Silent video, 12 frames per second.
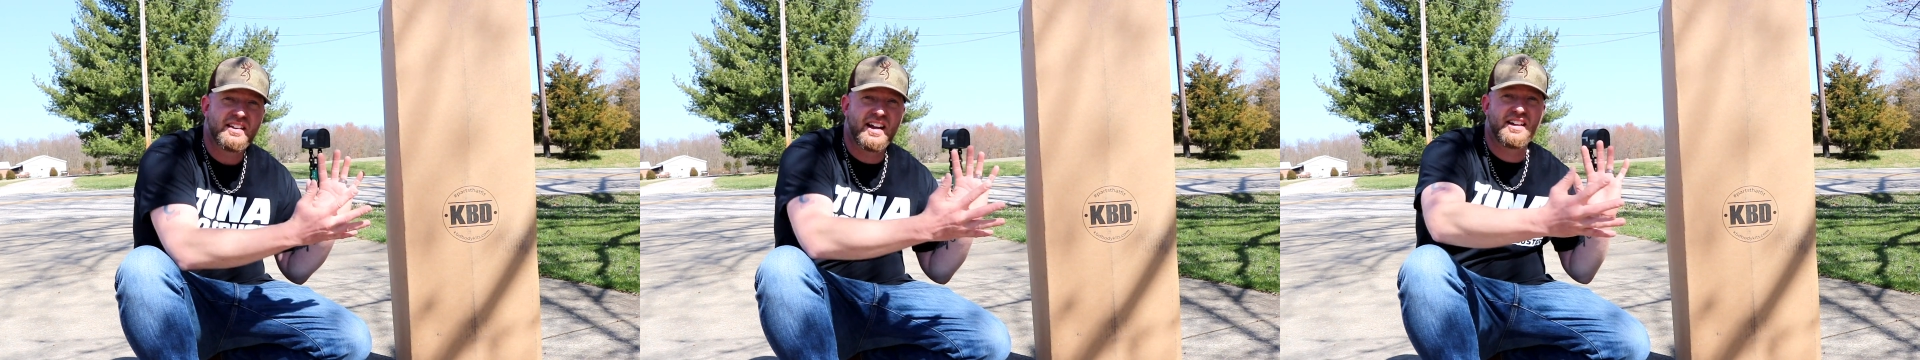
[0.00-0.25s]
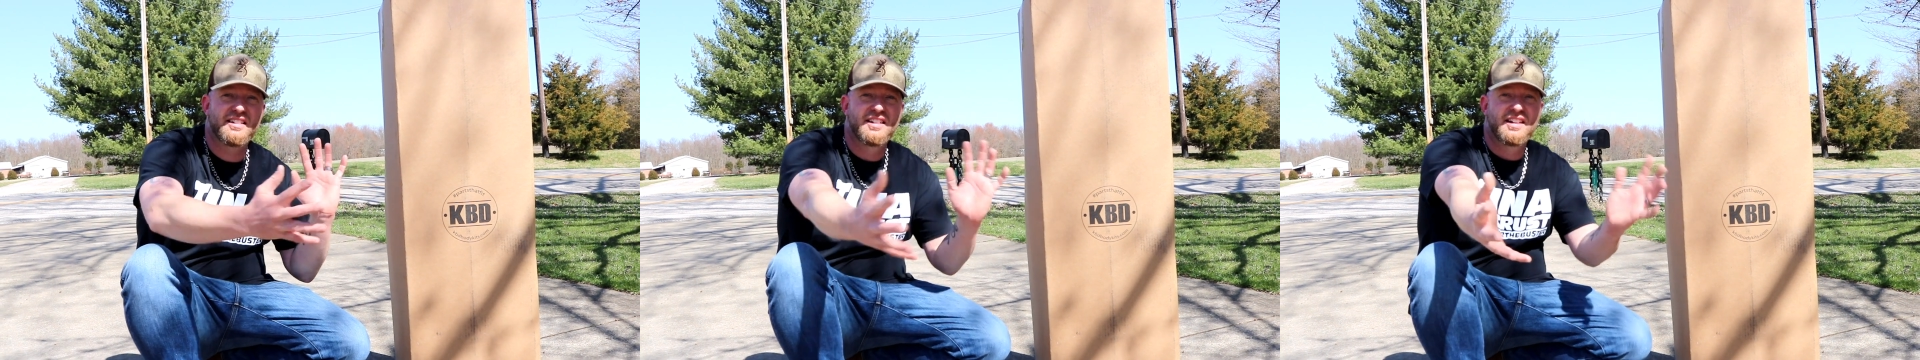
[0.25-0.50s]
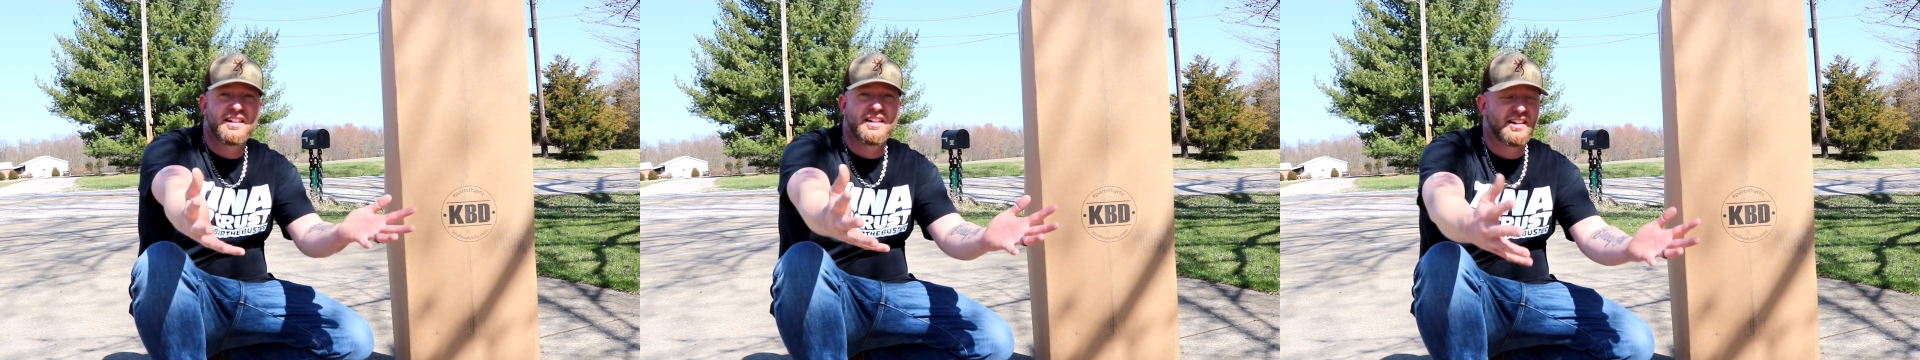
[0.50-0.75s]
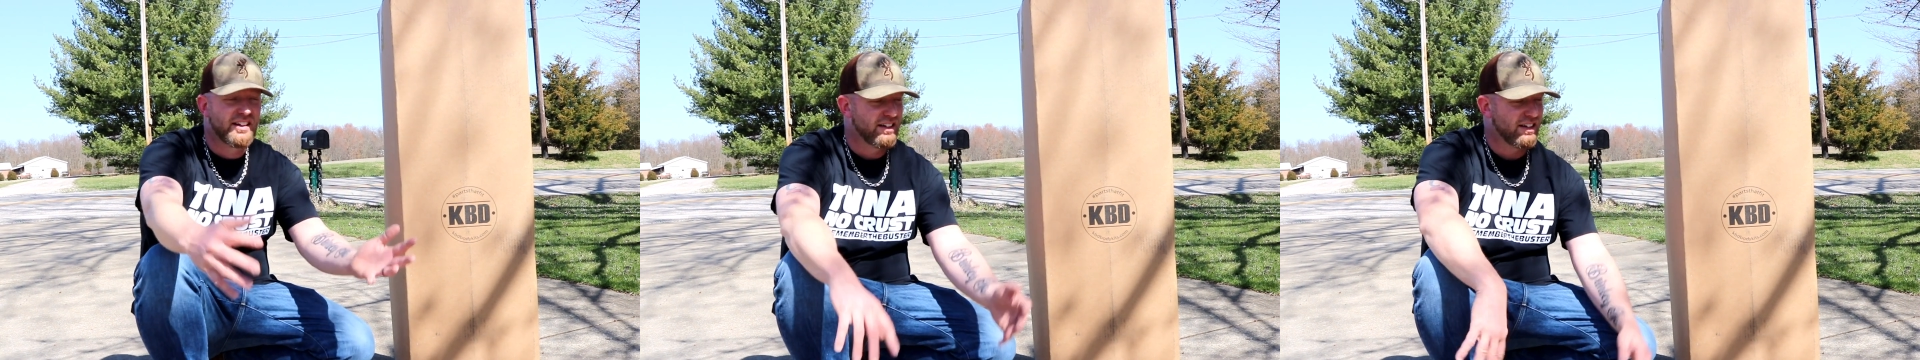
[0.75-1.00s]
that
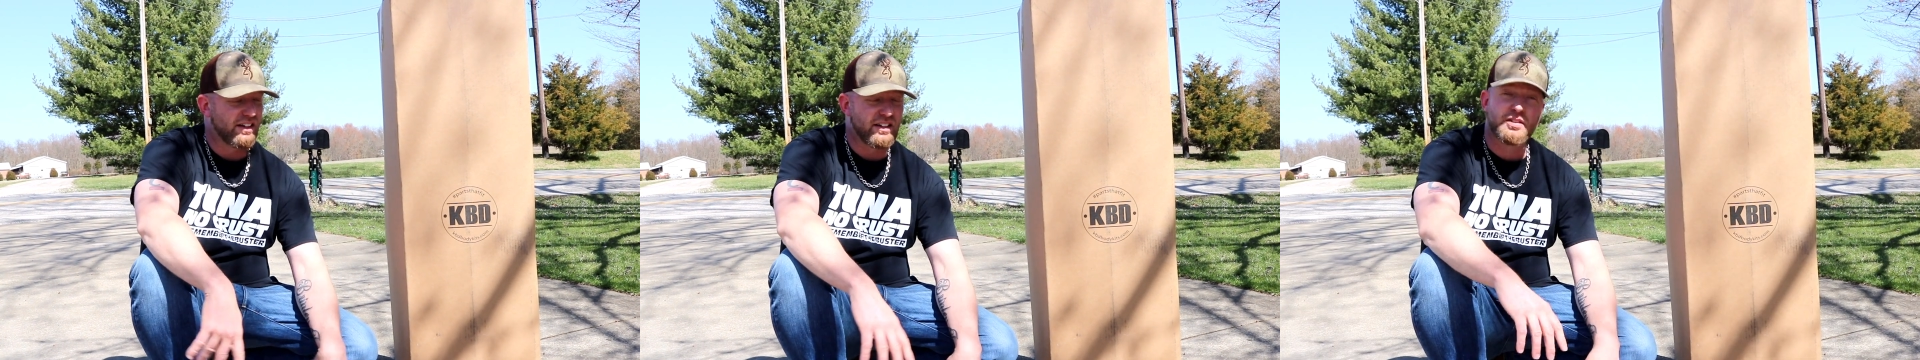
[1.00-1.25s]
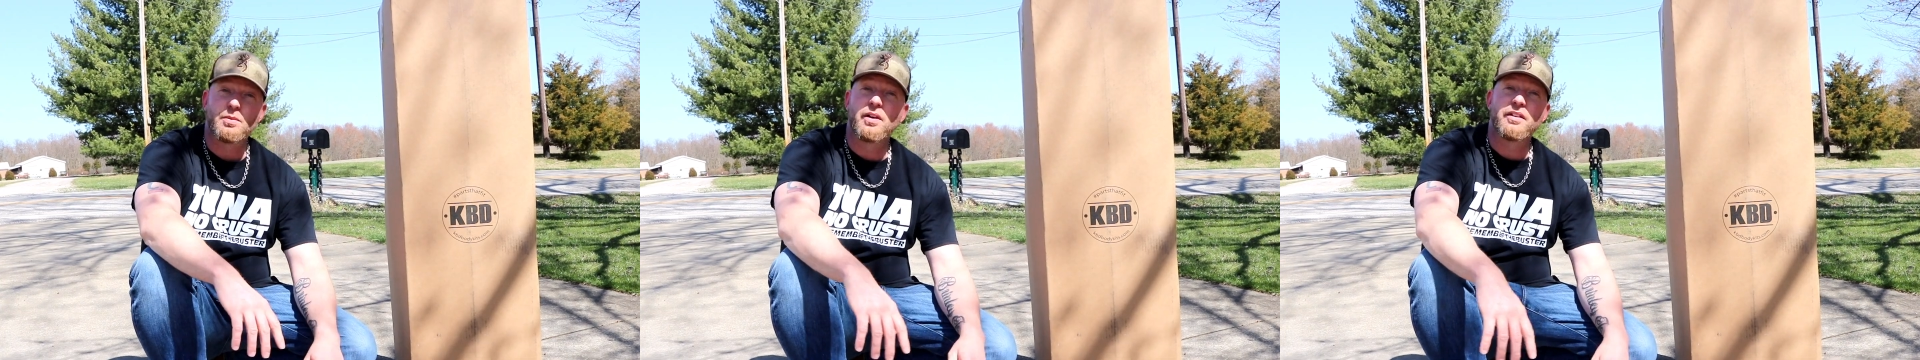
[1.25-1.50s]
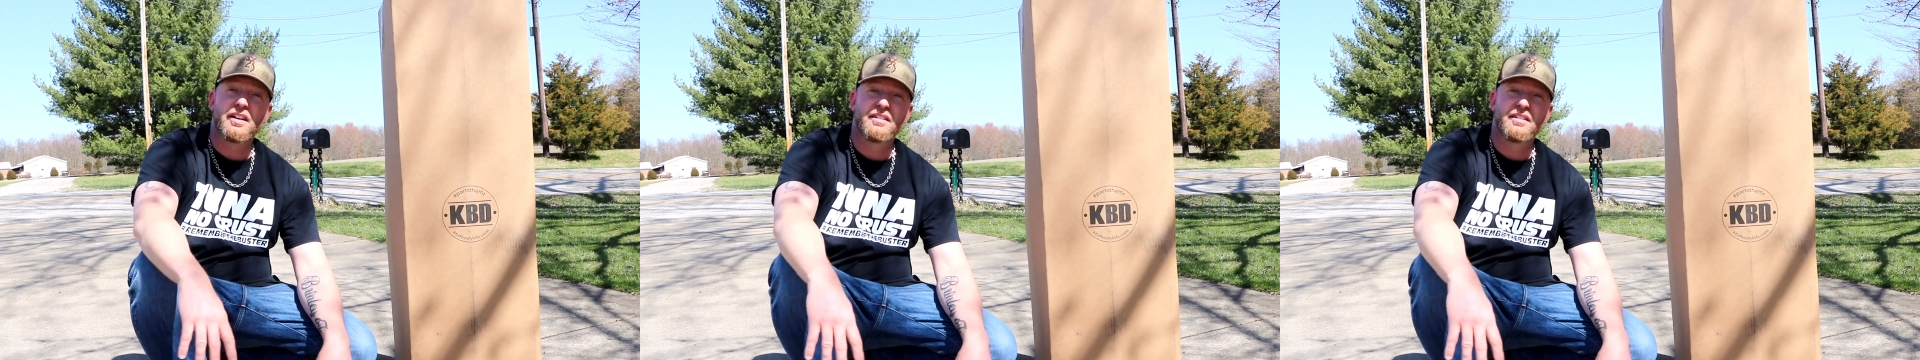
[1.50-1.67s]
I think it's worth it.